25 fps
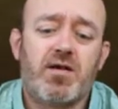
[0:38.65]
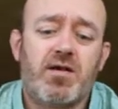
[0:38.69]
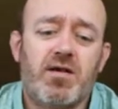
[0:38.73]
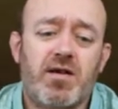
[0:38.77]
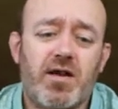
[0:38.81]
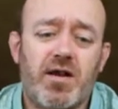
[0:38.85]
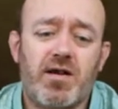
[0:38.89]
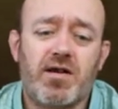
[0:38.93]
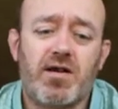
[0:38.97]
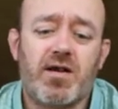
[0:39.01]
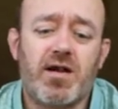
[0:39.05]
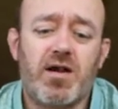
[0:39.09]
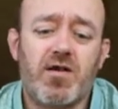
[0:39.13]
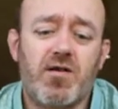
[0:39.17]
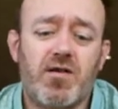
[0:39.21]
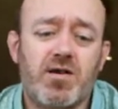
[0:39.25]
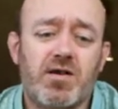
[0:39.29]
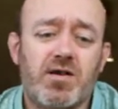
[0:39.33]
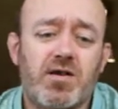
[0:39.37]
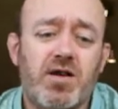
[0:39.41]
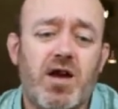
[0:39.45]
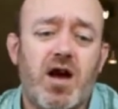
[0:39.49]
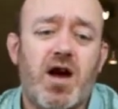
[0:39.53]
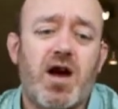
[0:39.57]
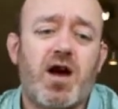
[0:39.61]
get your
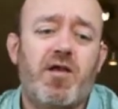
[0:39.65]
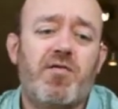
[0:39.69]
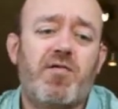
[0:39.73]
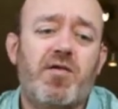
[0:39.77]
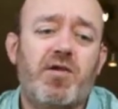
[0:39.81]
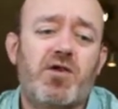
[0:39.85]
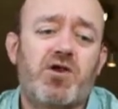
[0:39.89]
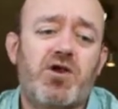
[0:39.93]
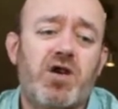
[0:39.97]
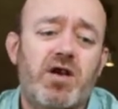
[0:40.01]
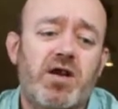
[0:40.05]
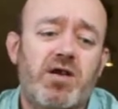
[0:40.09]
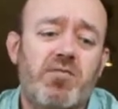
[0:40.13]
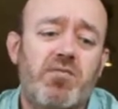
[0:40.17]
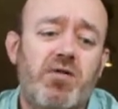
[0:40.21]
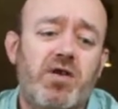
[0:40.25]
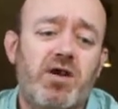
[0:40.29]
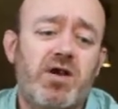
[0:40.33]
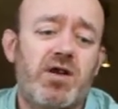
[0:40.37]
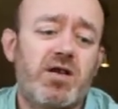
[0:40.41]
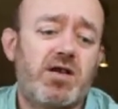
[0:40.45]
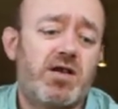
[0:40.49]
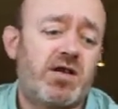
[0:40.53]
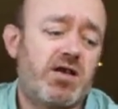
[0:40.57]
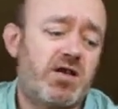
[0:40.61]
glass for your shaker with
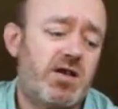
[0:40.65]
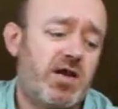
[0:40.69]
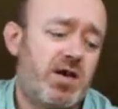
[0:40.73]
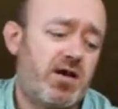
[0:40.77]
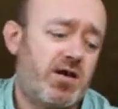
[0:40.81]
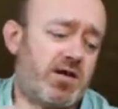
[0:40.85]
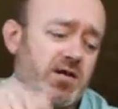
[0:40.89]
ice,